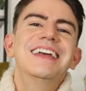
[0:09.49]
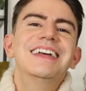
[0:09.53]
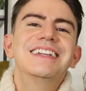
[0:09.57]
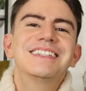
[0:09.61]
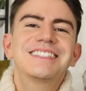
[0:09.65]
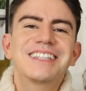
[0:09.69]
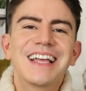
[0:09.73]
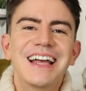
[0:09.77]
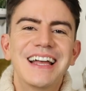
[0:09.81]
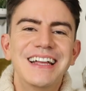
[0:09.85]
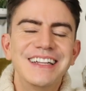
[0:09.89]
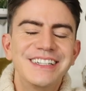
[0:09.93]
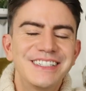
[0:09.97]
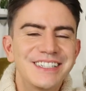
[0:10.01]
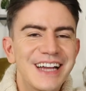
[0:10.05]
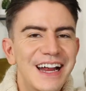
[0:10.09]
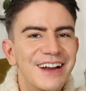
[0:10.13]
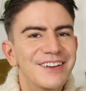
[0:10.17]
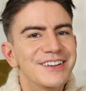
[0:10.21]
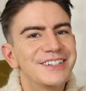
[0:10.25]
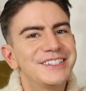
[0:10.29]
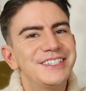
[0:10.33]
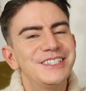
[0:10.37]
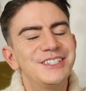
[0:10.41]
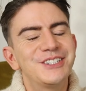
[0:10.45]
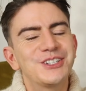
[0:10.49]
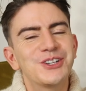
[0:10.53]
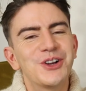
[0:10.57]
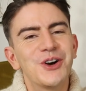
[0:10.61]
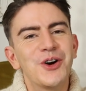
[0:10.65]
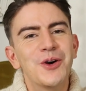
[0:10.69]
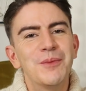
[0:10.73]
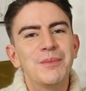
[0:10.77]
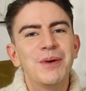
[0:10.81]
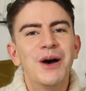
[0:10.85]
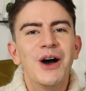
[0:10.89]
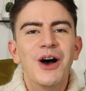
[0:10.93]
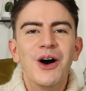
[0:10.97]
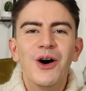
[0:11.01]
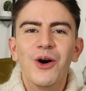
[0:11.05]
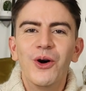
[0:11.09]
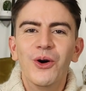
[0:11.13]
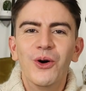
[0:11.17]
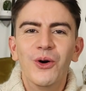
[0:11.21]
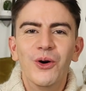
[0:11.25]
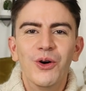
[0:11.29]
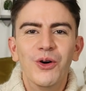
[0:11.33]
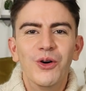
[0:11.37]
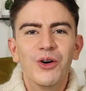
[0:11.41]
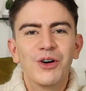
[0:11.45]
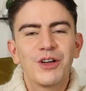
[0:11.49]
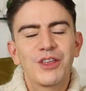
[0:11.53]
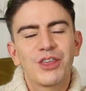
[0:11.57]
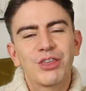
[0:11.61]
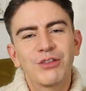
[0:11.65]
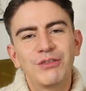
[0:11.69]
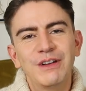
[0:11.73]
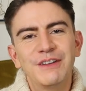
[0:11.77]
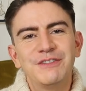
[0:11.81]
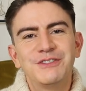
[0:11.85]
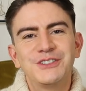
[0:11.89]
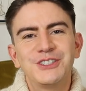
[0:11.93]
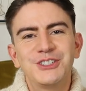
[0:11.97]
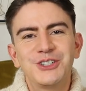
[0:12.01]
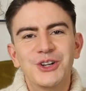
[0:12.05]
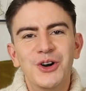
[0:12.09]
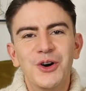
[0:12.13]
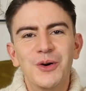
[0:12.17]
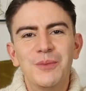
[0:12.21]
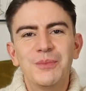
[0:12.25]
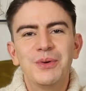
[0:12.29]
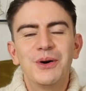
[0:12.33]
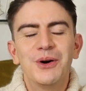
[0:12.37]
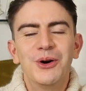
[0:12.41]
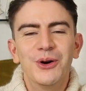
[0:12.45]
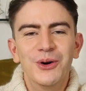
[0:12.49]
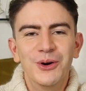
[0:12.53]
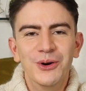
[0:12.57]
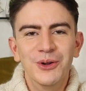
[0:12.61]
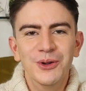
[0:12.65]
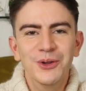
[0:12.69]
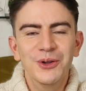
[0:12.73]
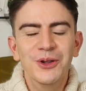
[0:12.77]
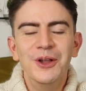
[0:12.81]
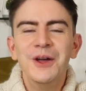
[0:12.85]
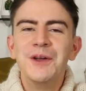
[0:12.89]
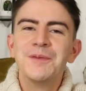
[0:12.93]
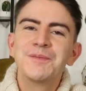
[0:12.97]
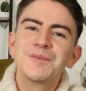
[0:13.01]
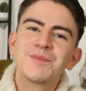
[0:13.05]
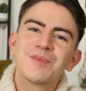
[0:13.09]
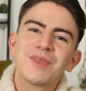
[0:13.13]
It's a charity shop or thrift shop haul.